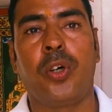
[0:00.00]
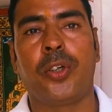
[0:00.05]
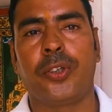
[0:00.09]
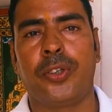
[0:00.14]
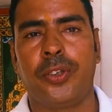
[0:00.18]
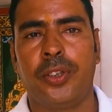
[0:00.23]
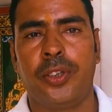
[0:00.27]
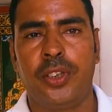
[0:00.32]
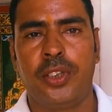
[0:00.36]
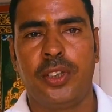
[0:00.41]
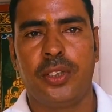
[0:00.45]
bone.
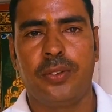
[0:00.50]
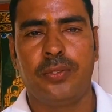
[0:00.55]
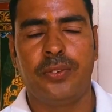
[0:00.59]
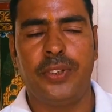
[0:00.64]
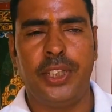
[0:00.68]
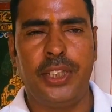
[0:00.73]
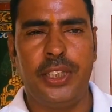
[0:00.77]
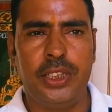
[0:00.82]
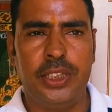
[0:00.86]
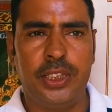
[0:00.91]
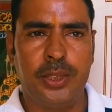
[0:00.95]

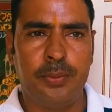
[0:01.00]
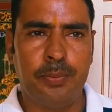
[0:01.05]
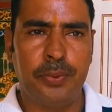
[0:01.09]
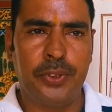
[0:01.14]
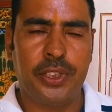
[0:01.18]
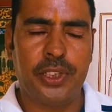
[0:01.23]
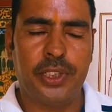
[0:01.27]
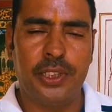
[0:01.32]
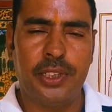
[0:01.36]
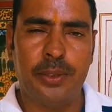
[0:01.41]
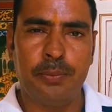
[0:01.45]
Very
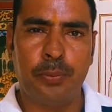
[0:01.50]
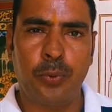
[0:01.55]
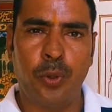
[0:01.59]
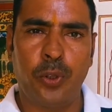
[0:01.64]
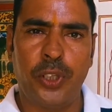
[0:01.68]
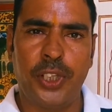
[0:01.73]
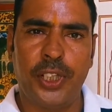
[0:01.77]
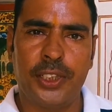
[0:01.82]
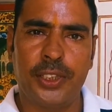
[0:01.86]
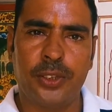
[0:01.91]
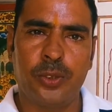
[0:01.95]
typically
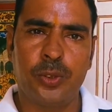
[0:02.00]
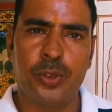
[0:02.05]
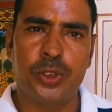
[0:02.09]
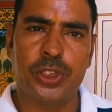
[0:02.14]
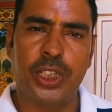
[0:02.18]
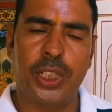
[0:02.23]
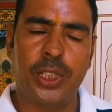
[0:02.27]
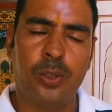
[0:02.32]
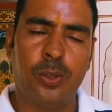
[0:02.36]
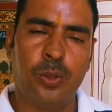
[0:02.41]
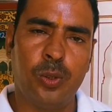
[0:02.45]
product
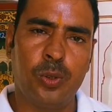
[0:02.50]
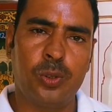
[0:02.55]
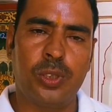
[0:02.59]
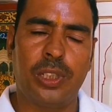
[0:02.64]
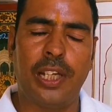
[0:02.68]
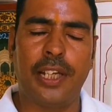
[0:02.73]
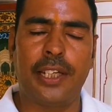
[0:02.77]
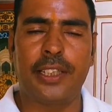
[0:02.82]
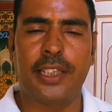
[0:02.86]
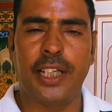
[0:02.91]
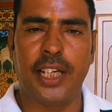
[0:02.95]
those are look
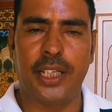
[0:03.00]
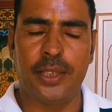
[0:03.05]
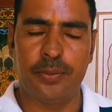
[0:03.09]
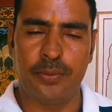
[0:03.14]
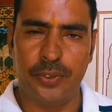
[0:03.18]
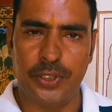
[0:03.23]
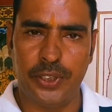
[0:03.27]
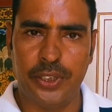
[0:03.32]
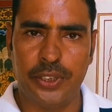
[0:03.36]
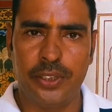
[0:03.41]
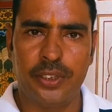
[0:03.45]
like
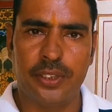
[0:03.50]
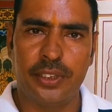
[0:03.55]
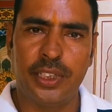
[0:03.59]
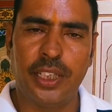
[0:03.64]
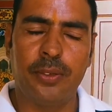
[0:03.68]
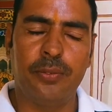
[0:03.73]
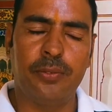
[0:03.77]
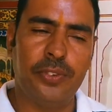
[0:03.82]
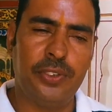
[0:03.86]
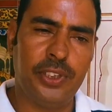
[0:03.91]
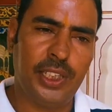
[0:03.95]
ivory.
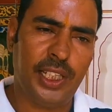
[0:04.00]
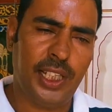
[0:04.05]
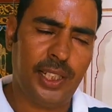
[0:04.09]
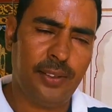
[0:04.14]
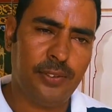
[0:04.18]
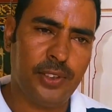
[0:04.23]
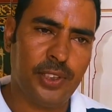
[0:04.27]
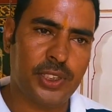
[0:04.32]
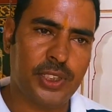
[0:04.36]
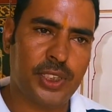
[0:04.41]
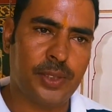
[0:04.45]
Then we
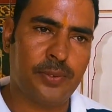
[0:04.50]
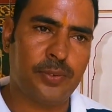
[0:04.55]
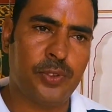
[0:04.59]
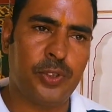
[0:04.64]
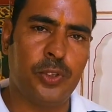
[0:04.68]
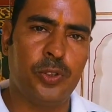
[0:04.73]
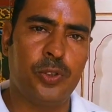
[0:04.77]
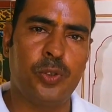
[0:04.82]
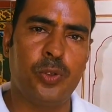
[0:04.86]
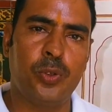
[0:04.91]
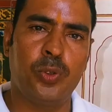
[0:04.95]
have the
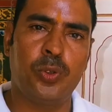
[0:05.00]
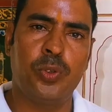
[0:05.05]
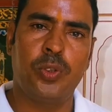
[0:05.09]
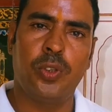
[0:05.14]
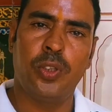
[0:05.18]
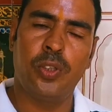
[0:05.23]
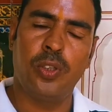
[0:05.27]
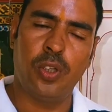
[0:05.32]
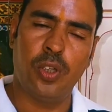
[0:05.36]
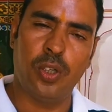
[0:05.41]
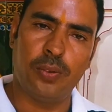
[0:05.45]
substitute
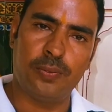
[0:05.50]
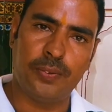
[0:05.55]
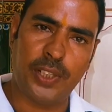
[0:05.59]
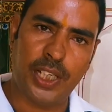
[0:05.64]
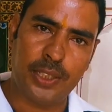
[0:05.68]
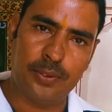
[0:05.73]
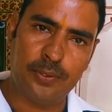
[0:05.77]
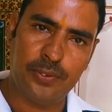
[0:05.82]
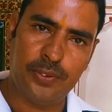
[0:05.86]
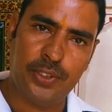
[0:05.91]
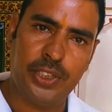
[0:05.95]
of
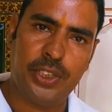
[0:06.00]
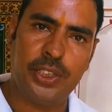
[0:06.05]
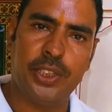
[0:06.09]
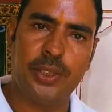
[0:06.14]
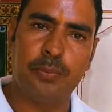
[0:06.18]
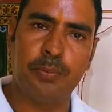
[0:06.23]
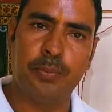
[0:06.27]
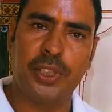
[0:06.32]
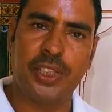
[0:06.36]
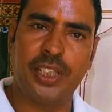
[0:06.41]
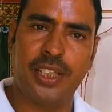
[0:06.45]
ivory
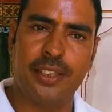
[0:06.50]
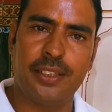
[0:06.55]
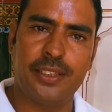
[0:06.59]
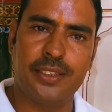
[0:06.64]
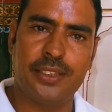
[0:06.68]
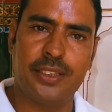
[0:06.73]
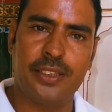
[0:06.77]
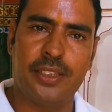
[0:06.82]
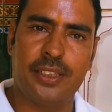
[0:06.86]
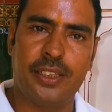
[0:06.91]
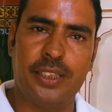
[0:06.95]
in
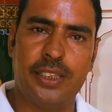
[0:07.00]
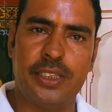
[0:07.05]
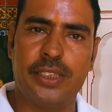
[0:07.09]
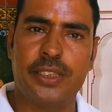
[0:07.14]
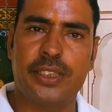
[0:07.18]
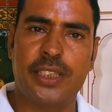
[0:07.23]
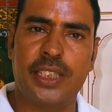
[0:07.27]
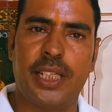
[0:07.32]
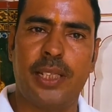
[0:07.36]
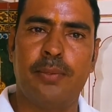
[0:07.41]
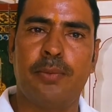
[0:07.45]
Bikaner city
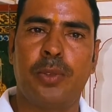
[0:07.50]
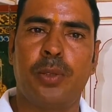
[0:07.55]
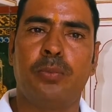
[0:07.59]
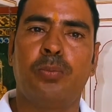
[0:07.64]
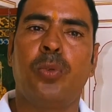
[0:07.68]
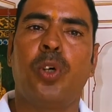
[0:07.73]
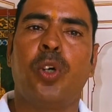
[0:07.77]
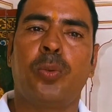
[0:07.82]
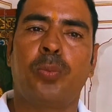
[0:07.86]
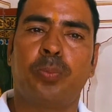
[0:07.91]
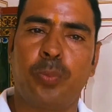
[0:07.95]
is camel
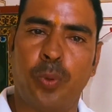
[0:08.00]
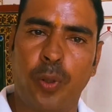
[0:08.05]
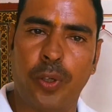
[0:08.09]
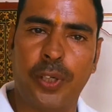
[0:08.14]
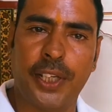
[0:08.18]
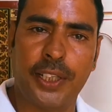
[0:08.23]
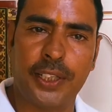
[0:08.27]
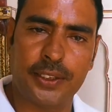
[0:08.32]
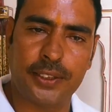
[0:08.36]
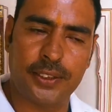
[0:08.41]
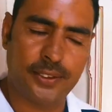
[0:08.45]
bone
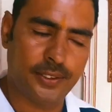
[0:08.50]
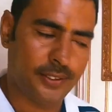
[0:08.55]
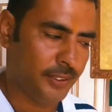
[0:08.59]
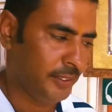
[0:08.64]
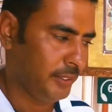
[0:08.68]
product.